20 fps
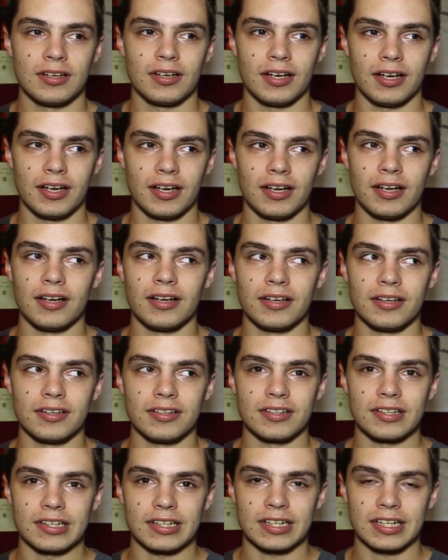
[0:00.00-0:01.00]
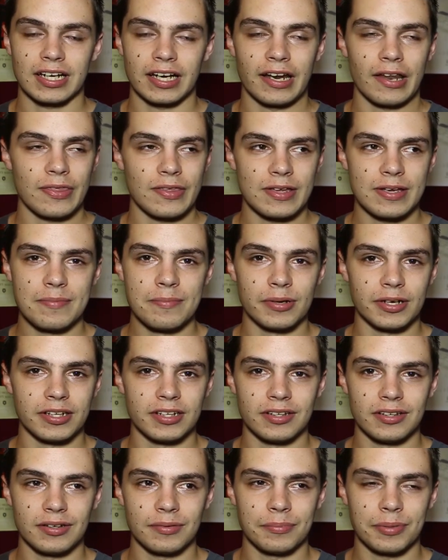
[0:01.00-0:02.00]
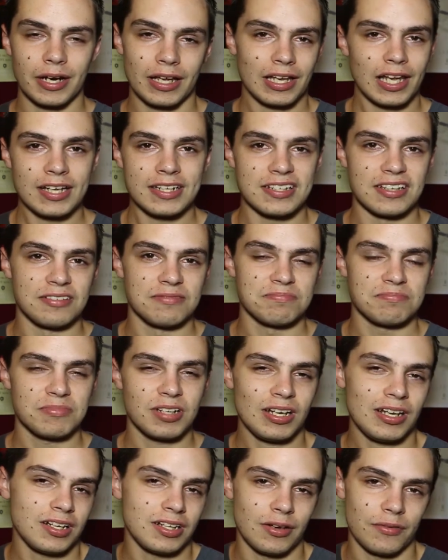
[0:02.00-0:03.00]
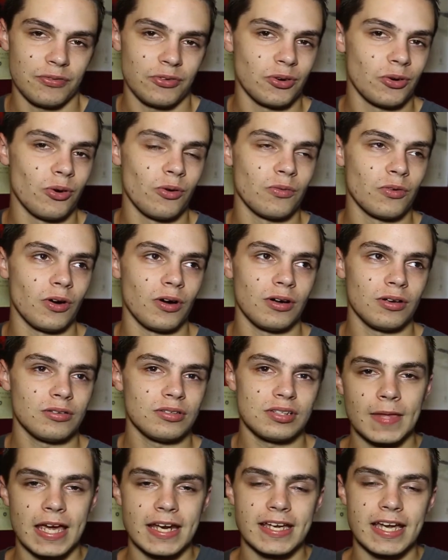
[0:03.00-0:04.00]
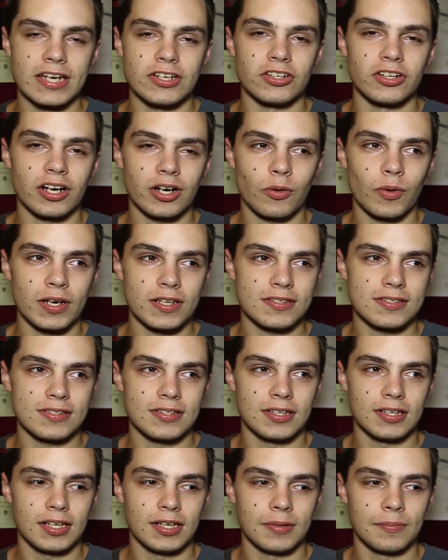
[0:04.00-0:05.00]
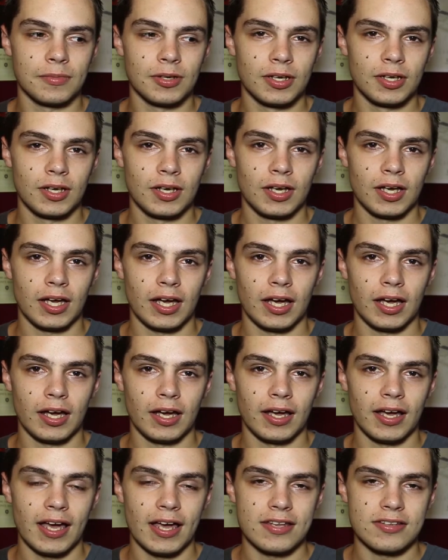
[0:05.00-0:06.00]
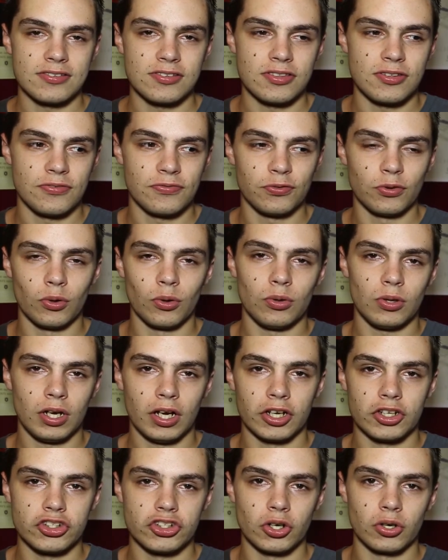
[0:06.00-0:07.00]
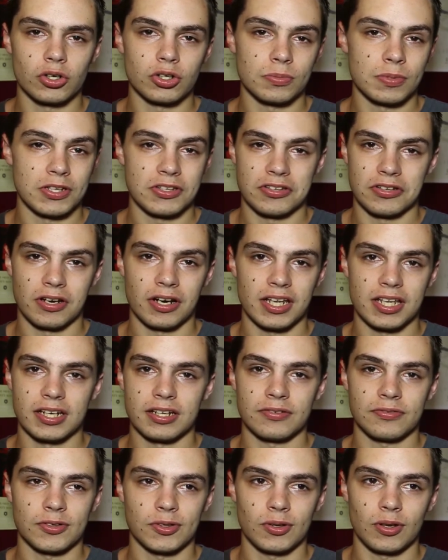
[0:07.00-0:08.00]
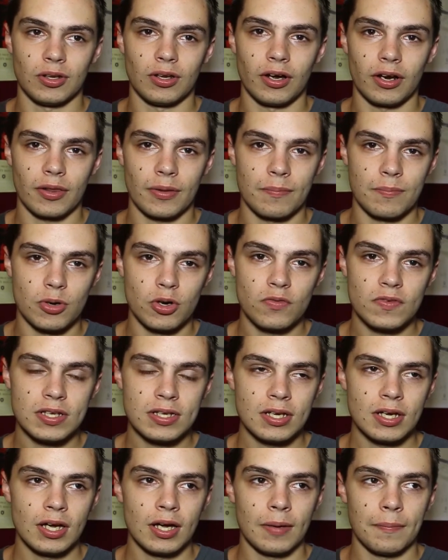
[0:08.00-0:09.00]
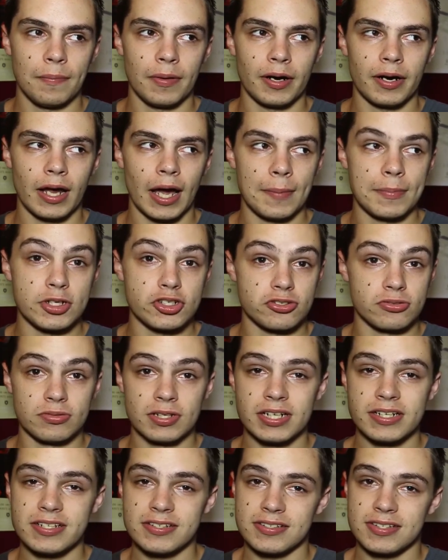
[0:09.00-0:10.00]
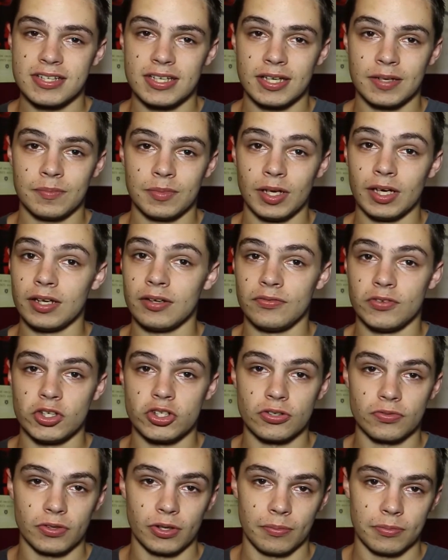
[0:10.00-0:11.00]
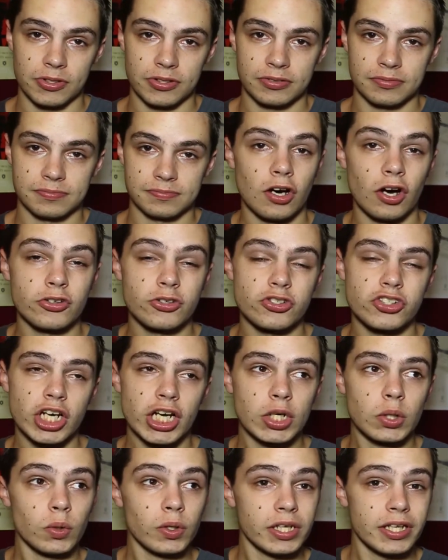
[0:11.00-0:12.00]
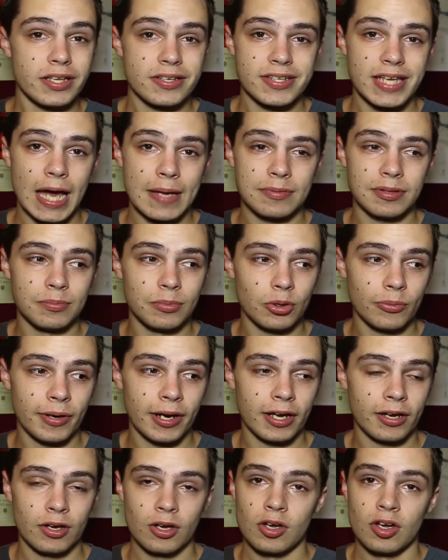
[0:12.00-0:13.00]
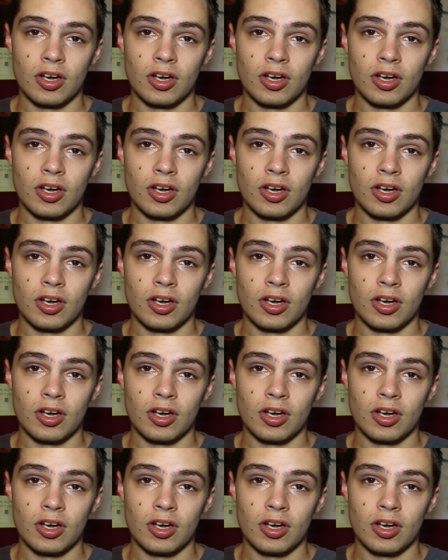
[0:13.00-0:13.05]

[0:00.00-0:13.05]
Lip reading: kind of thing. But I liked it. I liked it for overall. And again, you're not quite seeing him as the full-on Joker because he's not in it for a lot of the movie. But I'm intrigued to see him in future films. Also, Jai Courtney as Captain Boomerang